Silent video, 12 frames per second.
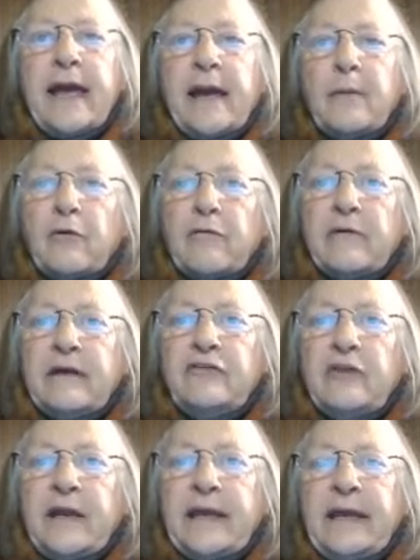
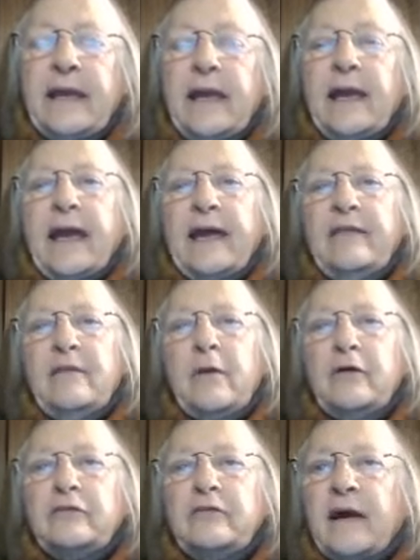Aborigine and the
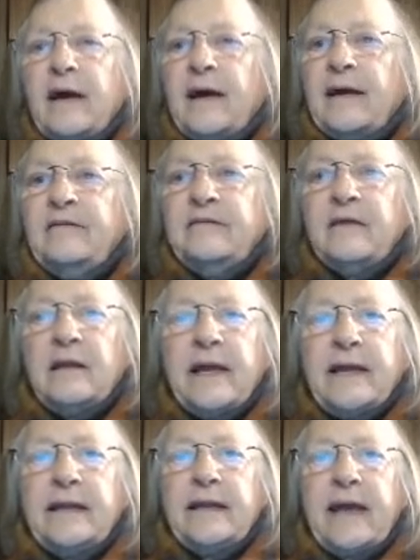most
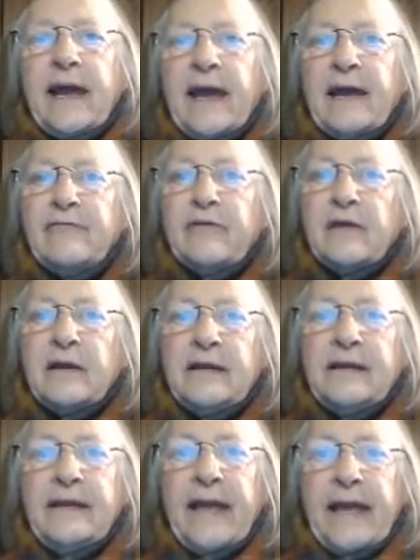isolated
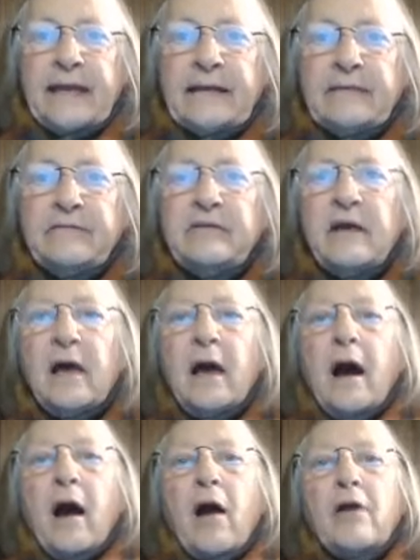African natives
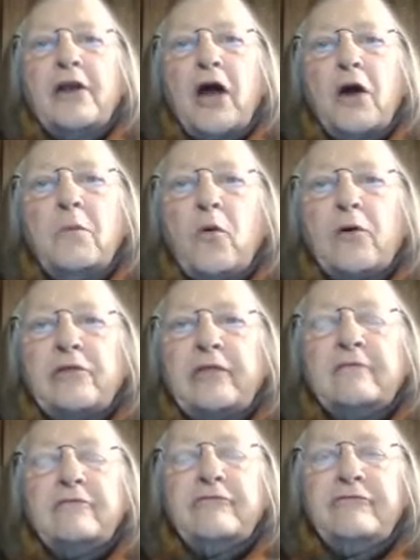are no more
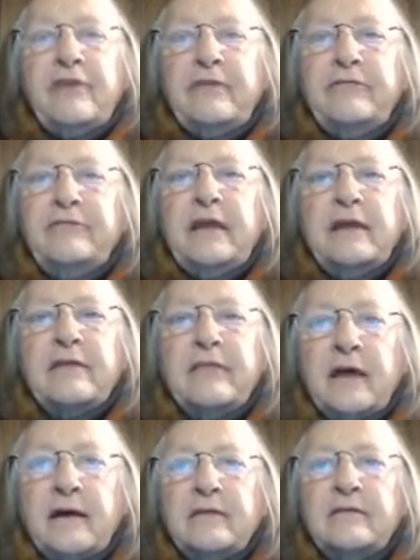than
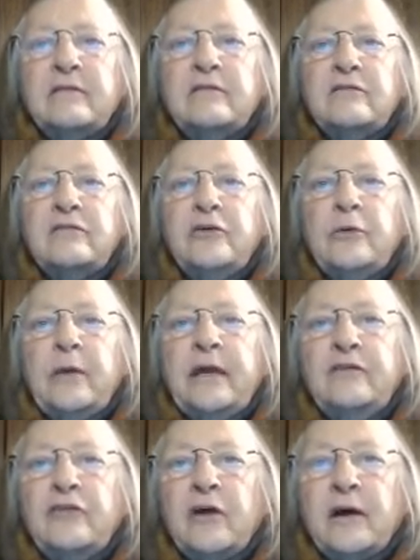50th cousins to
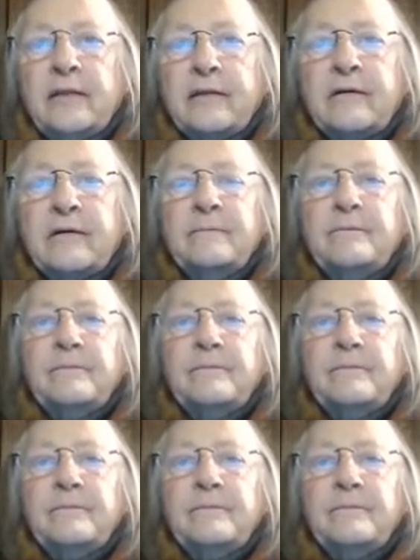each other.